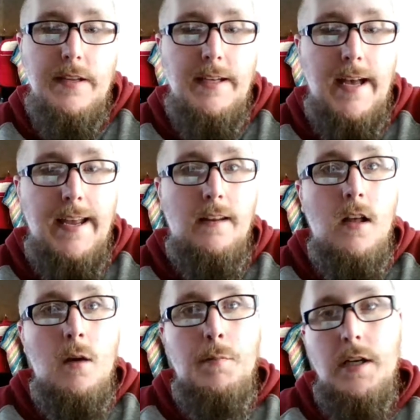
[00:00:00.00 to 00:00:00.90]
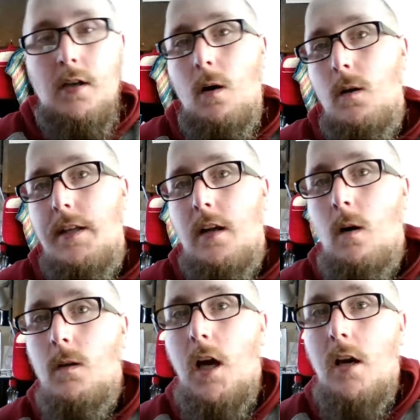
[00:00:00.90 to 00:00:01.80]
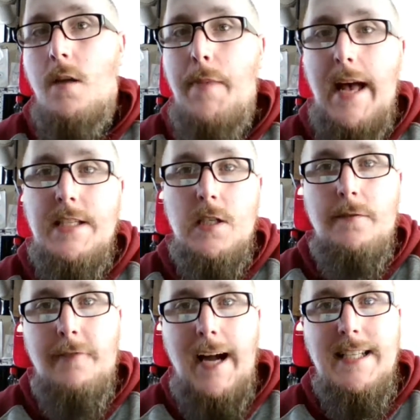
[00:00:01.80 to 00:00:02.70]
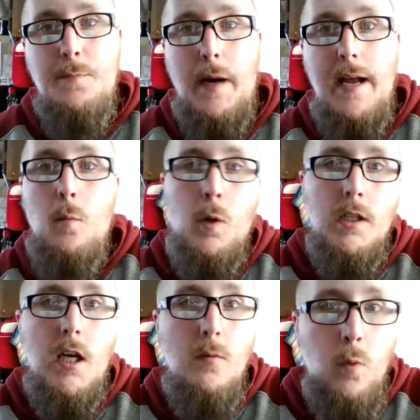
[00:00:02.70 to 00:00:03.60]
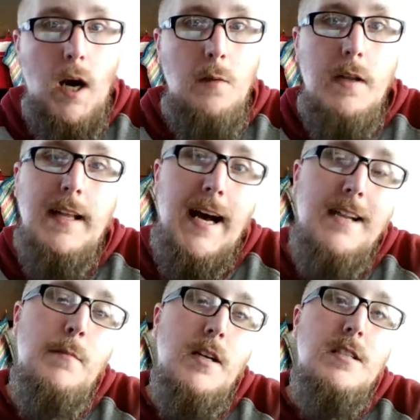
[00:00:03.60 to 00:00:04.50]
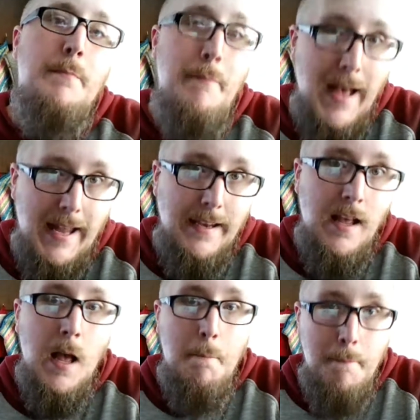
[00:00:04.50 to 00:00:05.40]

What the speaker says: of the night put the cold-hearted bastard Frostbite one-on-one with God Amongst Men